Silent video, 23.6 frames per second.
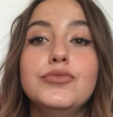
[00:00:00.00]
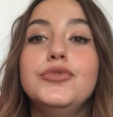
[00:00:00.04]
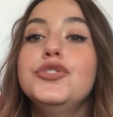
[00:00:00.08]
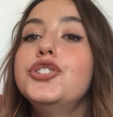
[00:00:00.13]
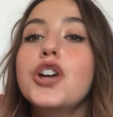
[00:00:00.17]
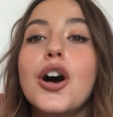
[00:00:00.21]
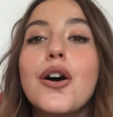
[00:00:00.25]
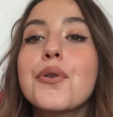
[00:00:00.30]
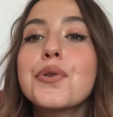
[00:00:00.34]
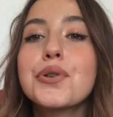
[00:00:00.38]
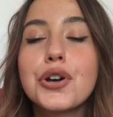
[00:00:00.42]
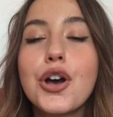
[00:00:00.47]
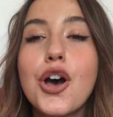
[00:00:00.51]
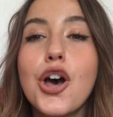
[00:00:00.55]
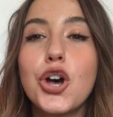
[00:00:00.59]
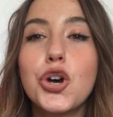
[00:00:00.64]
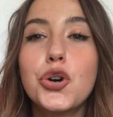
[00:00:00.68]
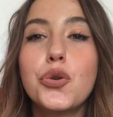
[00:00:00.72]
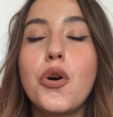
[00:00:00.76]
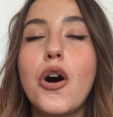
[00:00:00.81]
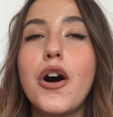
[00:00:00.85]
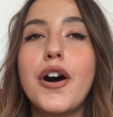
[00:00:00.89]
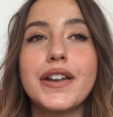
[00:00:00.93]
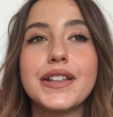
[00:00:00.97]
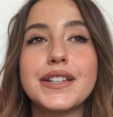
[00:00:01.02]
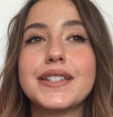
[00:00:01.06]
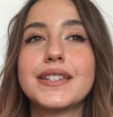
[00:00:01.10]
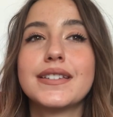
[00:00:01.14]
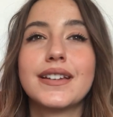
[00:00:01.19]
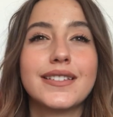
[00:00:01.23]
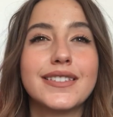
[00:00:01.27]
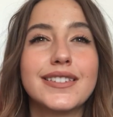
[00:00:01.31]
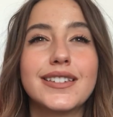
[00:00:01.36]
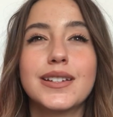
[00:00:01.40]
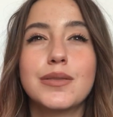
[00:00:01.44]
Don't go on a
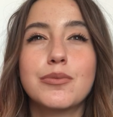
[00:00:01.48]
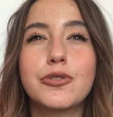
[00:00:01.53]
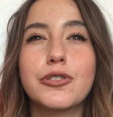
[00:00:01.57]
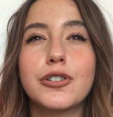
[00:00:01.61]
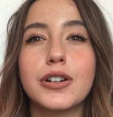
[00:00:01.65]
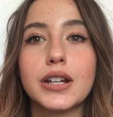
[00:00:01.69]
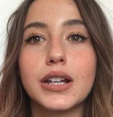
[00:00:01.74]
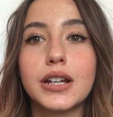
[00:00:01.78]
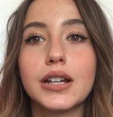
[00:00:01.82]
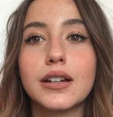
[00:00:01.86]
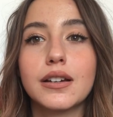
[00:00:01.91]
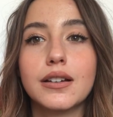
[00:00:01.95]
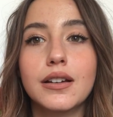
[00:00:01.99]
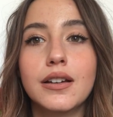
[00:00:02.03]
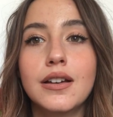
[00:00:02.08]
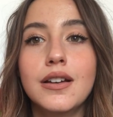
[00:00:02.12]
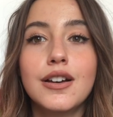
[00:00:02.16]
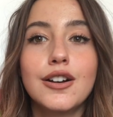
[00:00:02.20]
Sunday morning